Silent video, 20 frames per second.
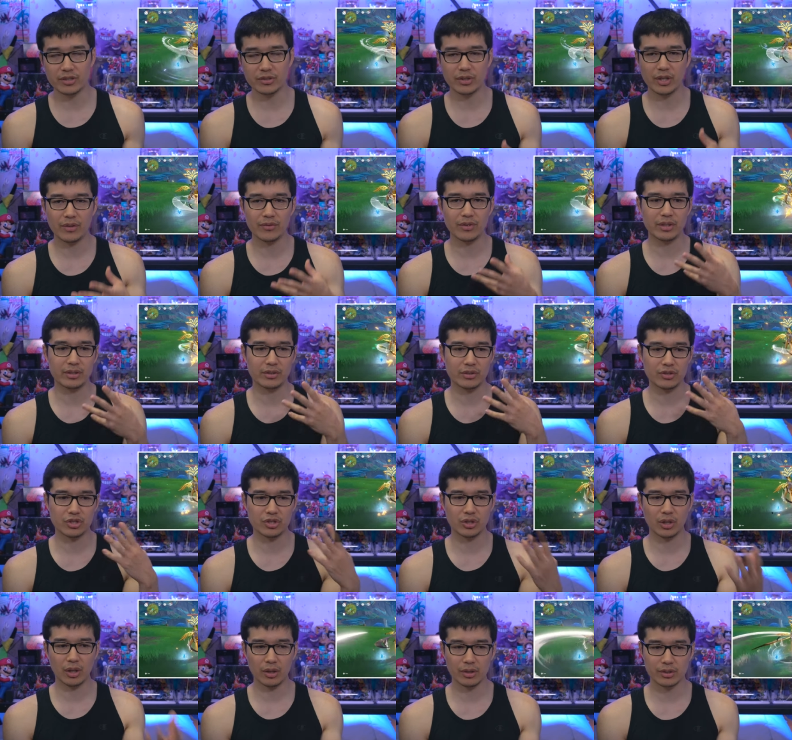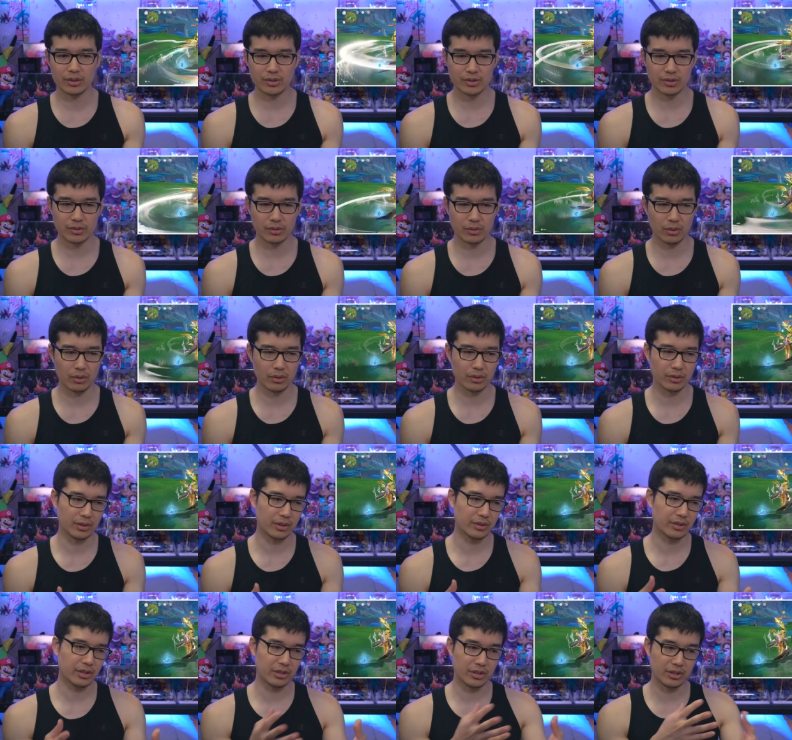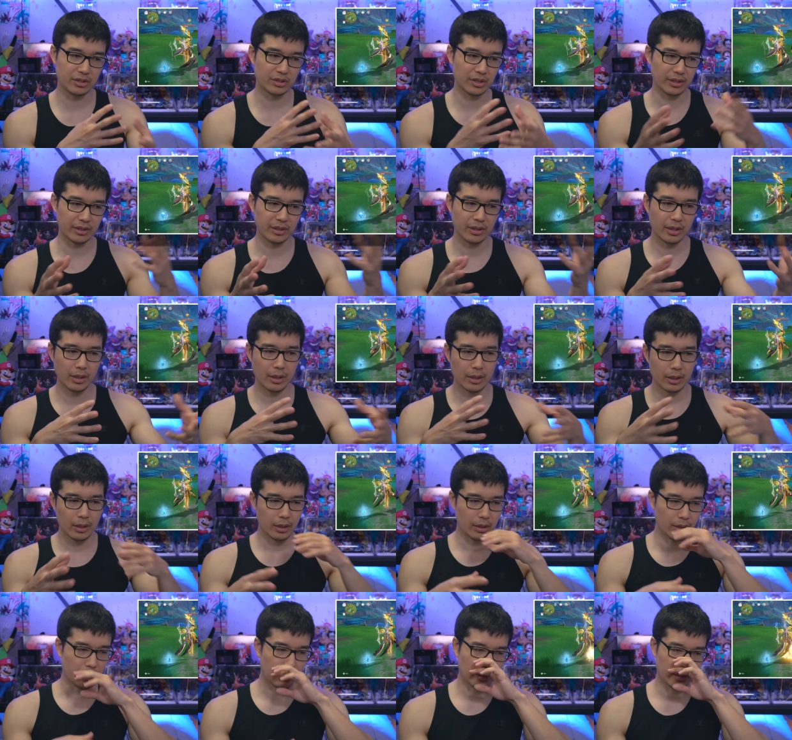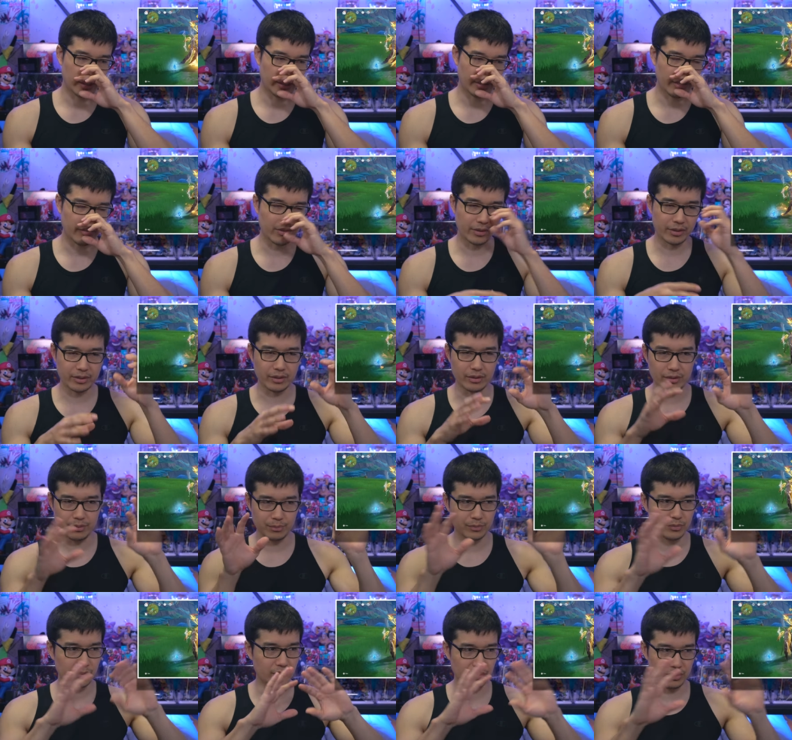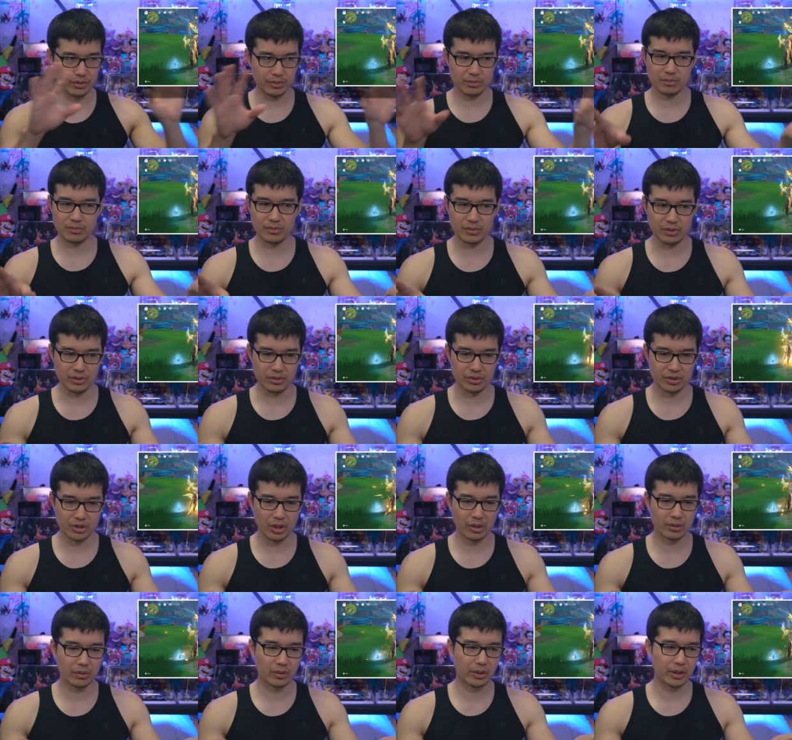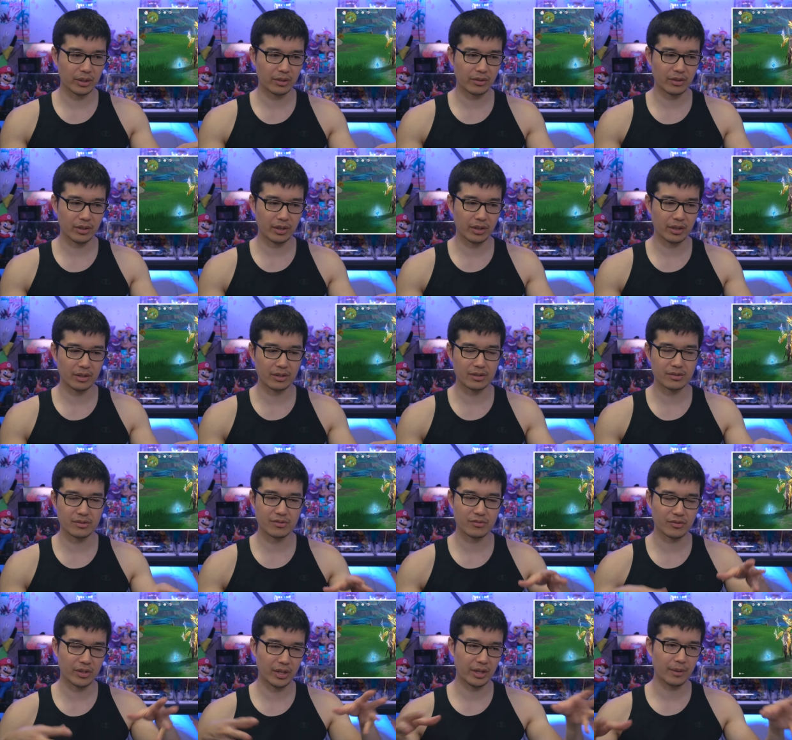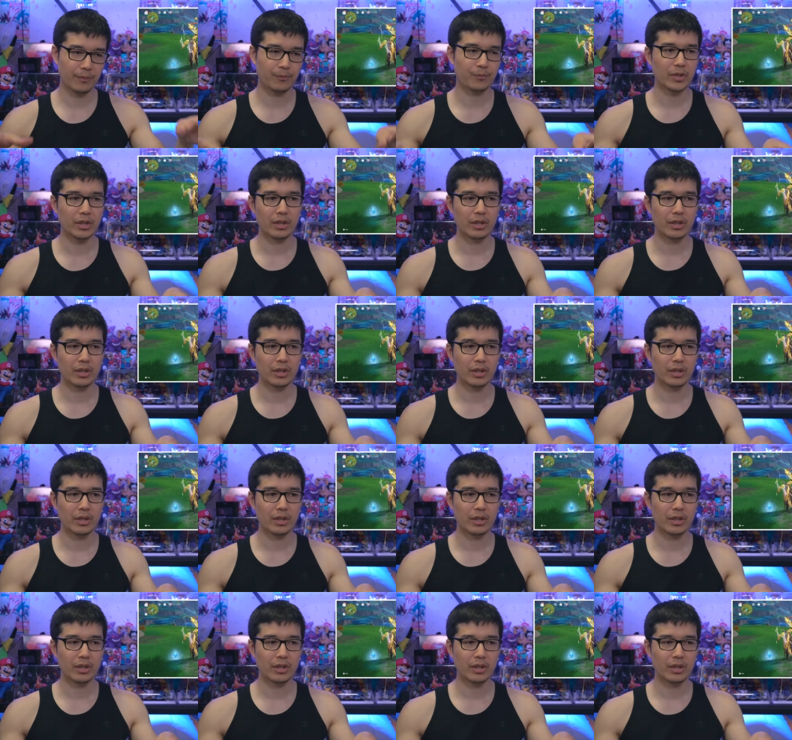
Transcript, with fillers: So you have like the sharks or these like uh, you have like the the the shark looking things, right?